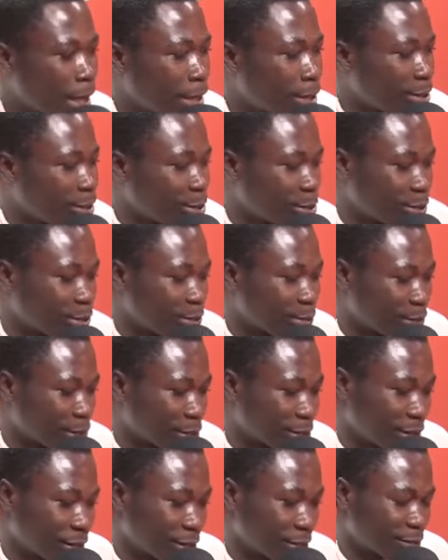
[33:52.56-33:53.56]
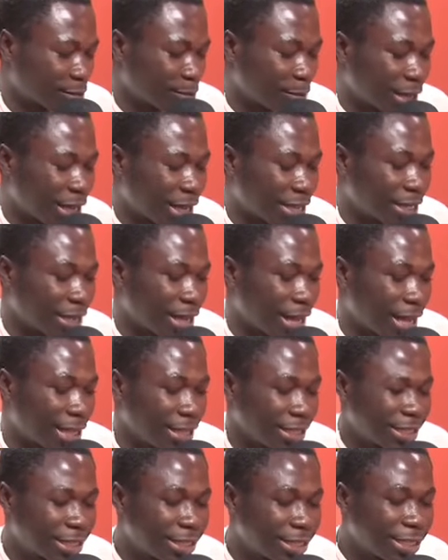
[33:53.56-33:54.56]
Oh, because not that they lie.
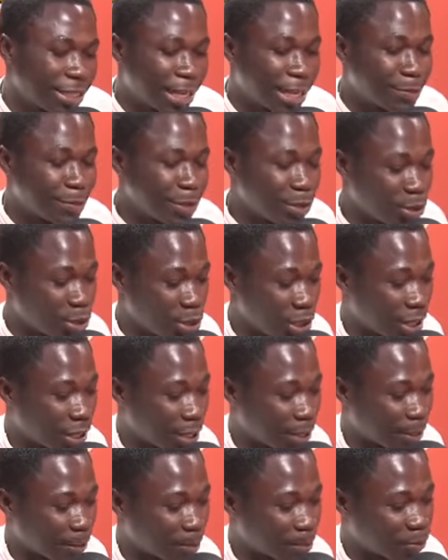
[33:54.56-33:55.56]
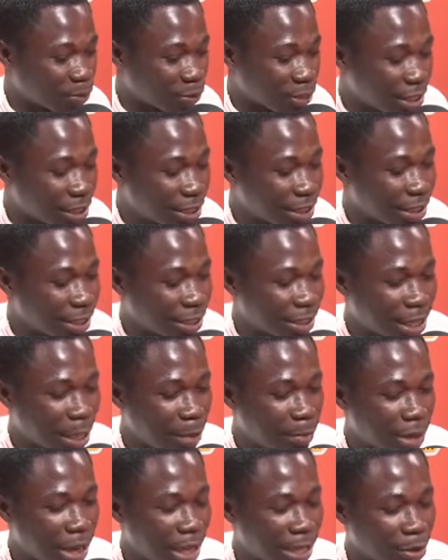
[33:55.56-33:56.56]
You did genuinely be weird. In the
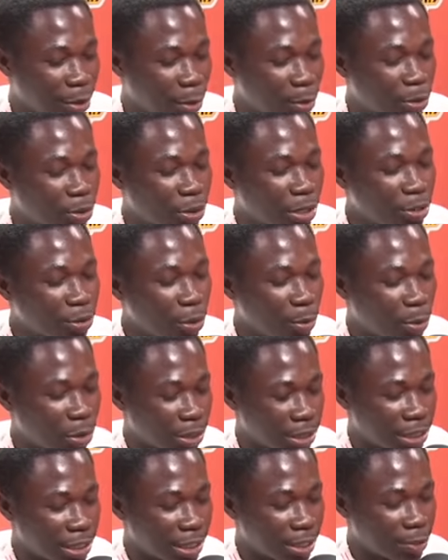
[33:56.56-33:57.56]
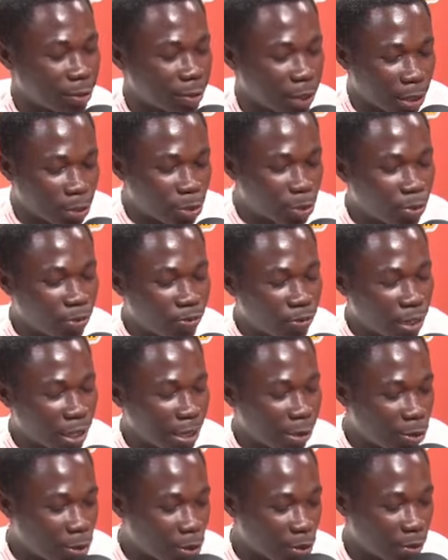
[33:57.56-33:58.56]
time now, I'm going on more children in a school for
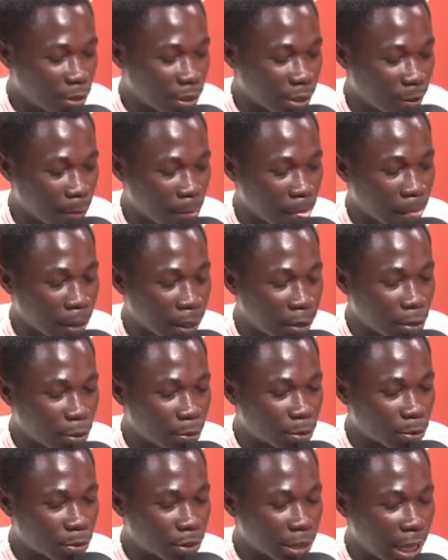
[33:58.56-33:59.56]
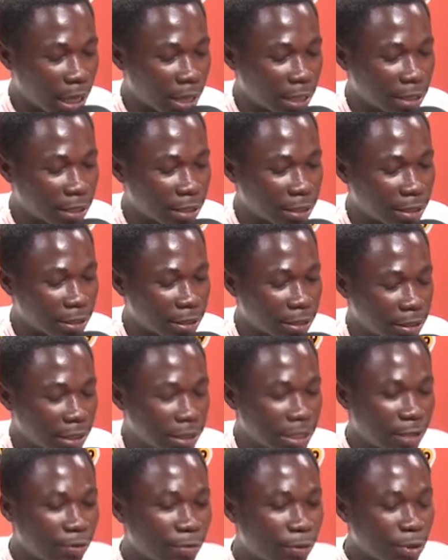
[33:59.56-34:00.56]
your Kobe. And I'm like,
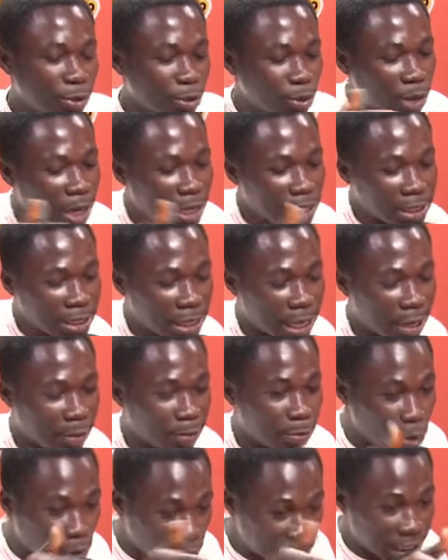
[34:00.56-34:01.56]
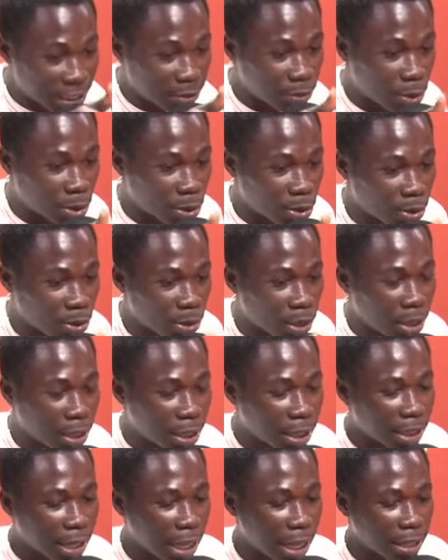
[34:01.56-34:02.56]
teacher for you run inside much the one
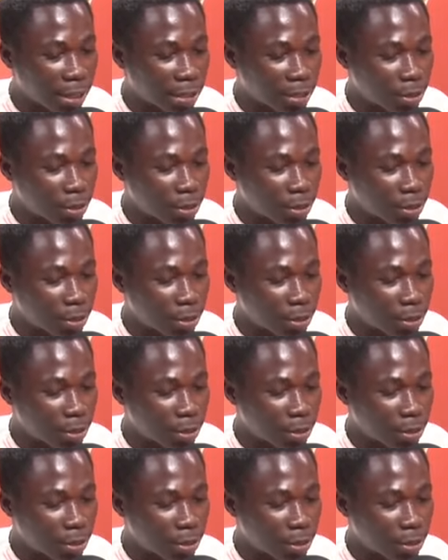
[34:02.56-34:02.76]
like